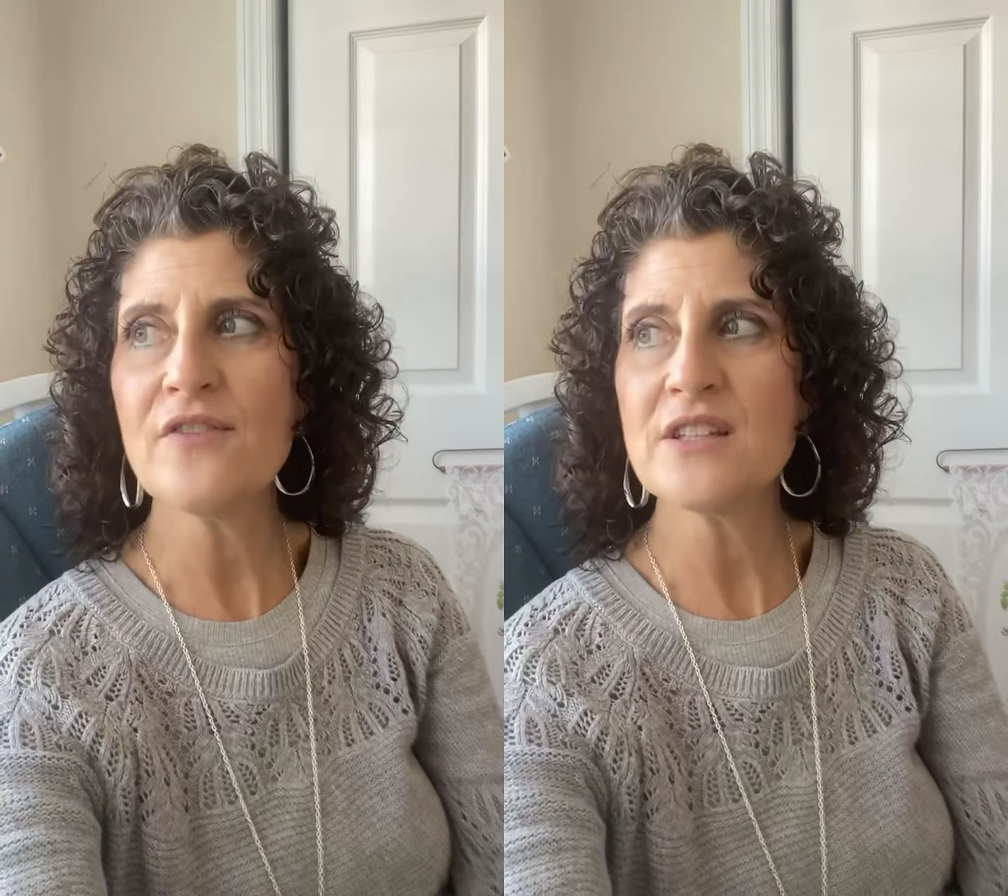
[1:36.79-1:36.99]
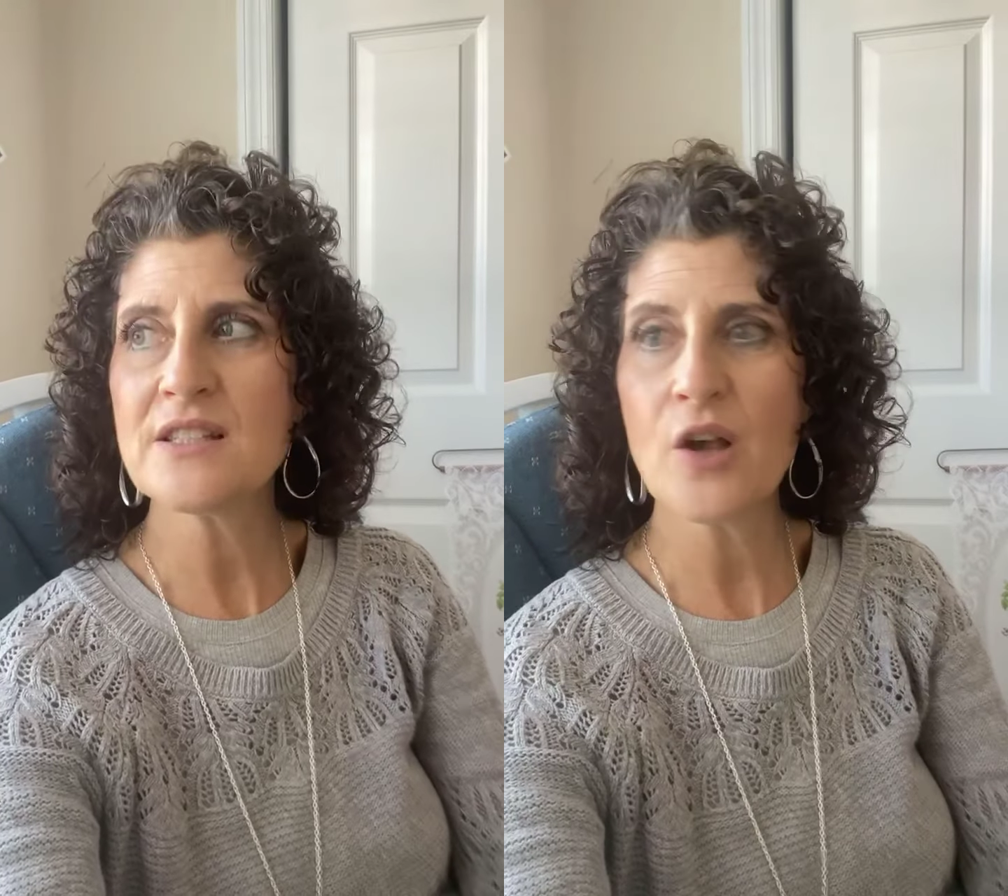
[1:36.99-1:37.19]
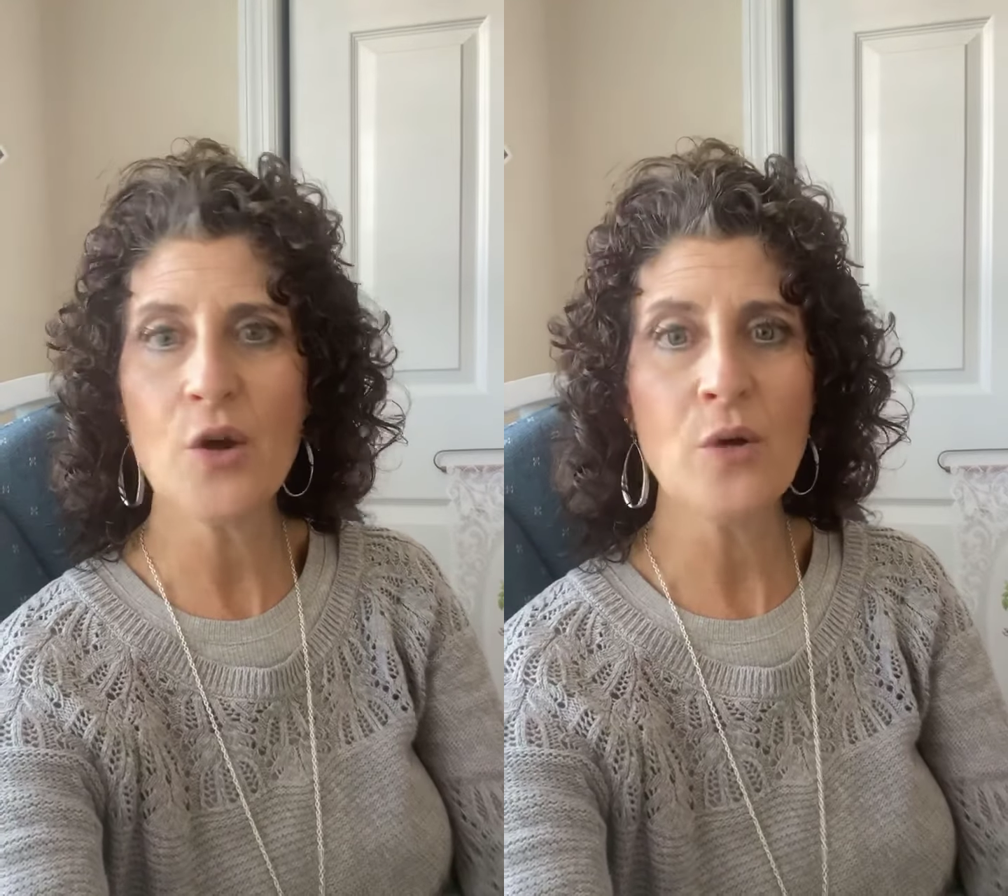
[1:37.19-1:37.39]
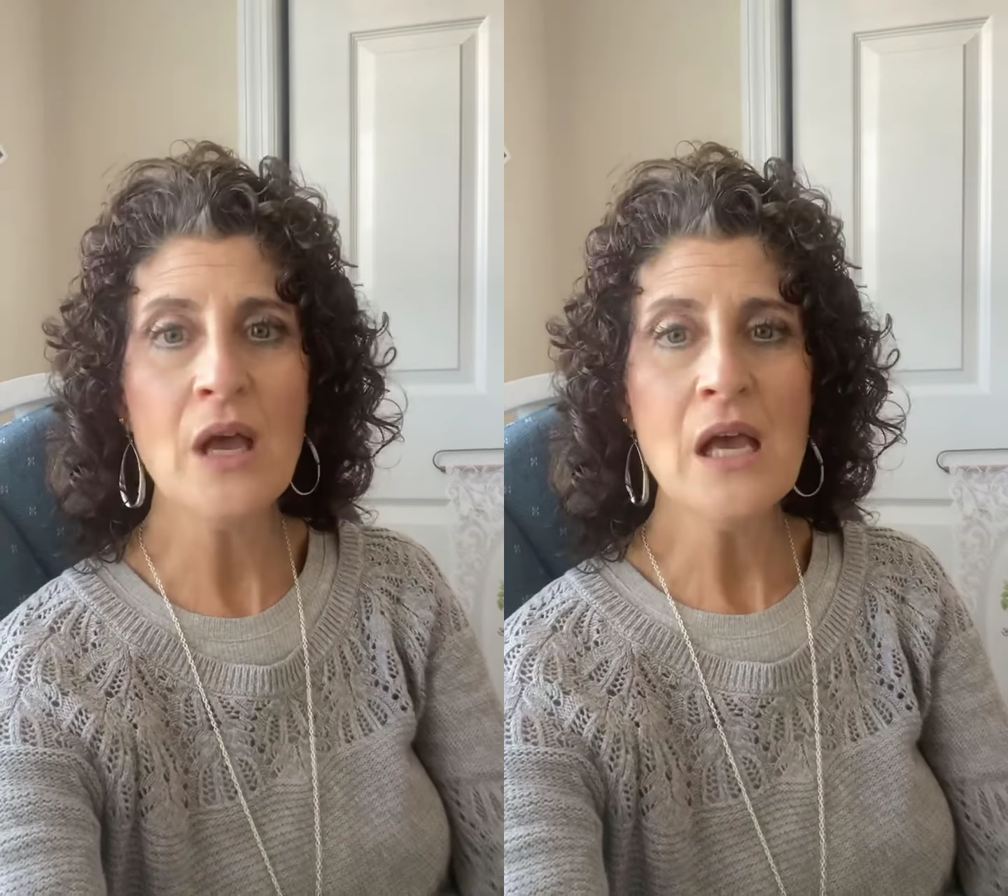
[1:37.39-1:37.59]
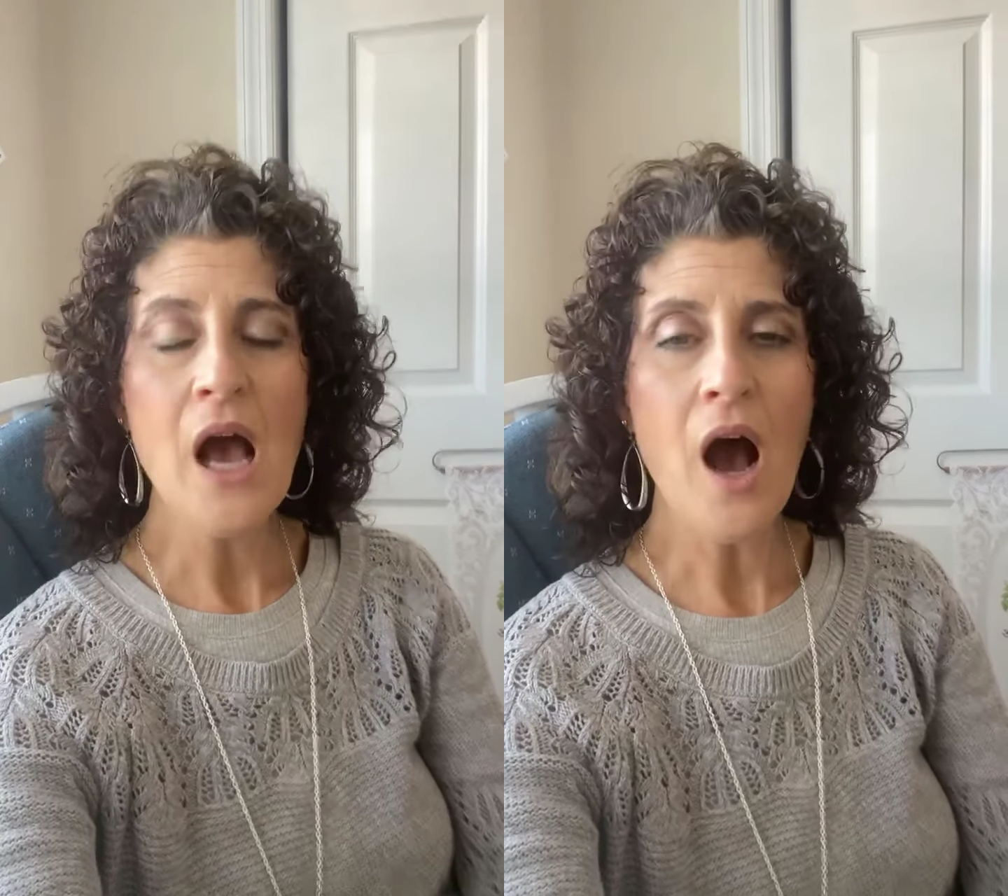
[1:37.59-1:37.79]
And so,
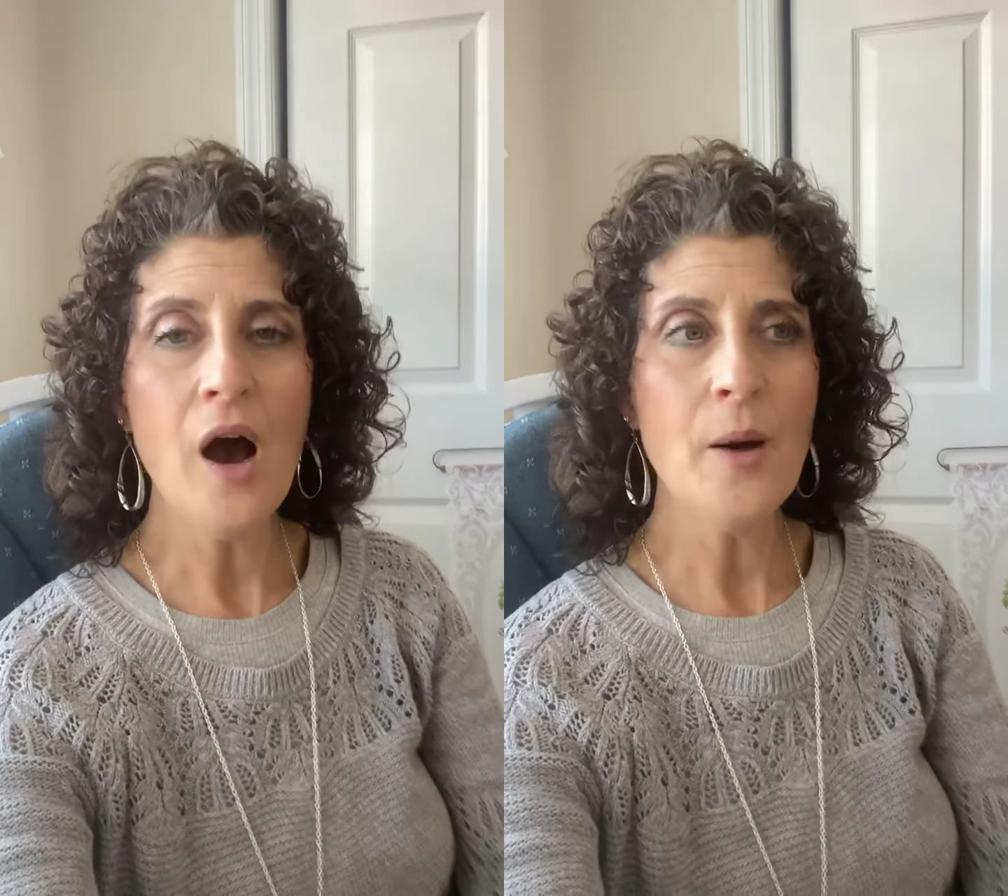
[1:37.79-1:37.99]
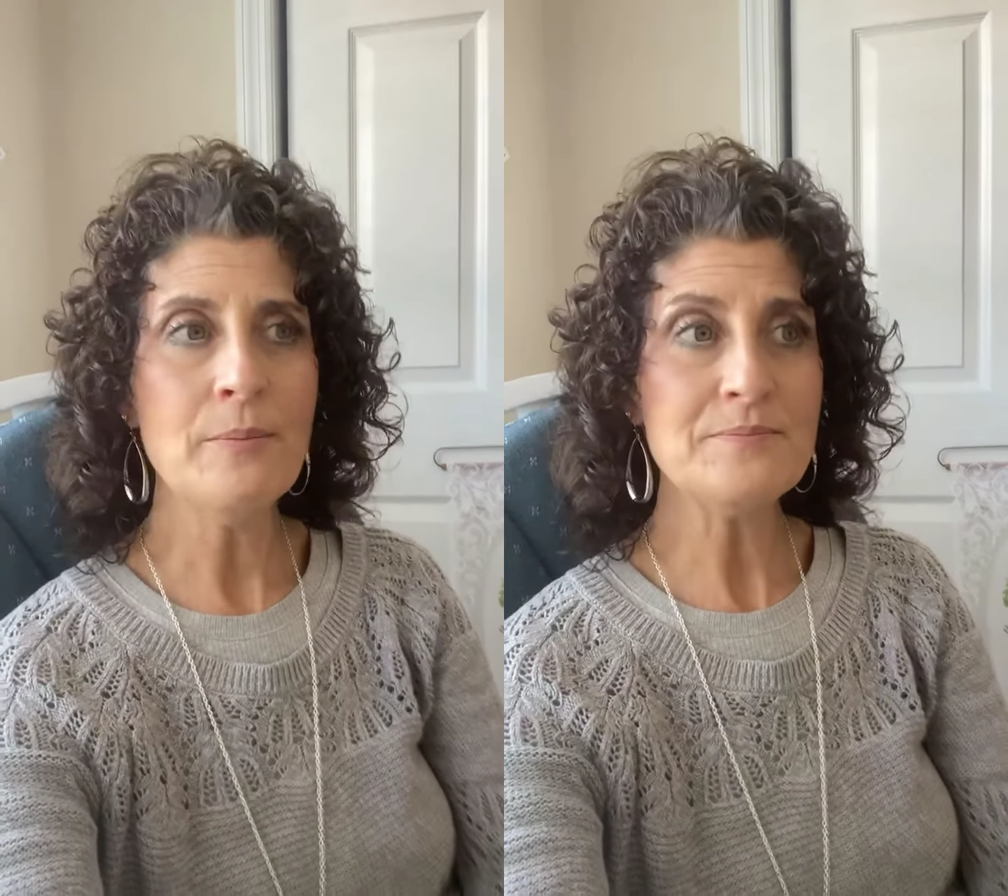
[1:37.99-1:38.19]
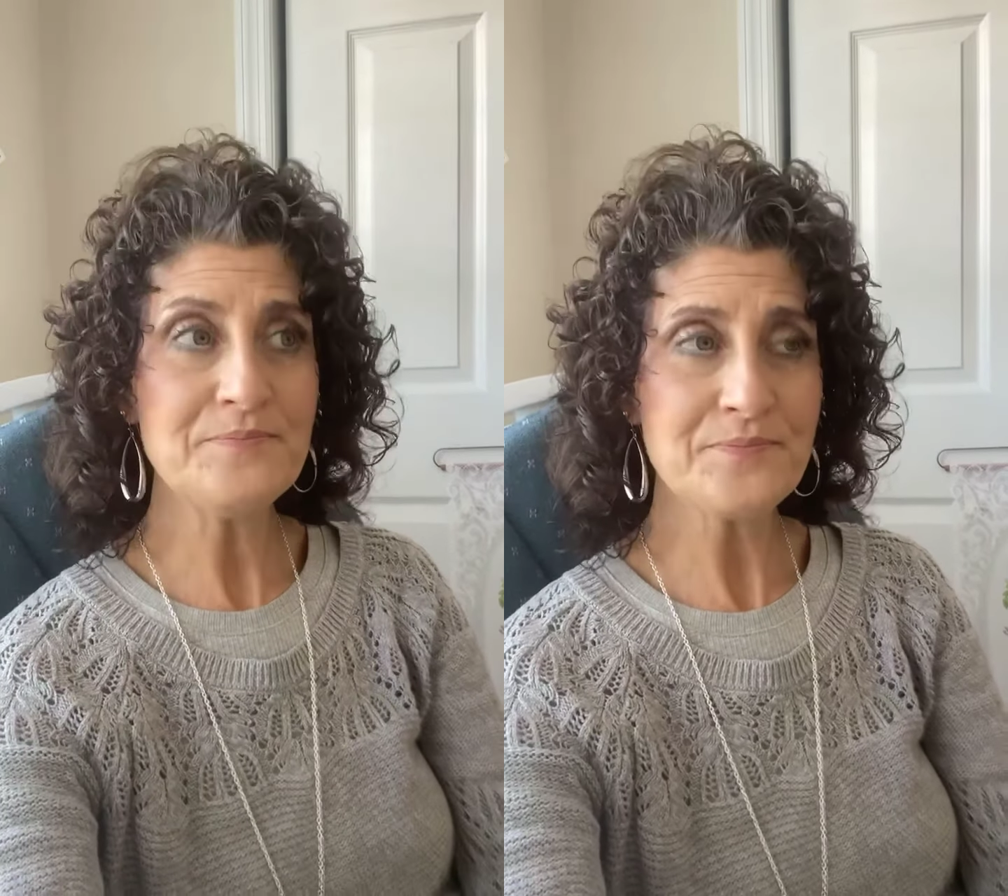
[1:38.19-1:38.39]
um,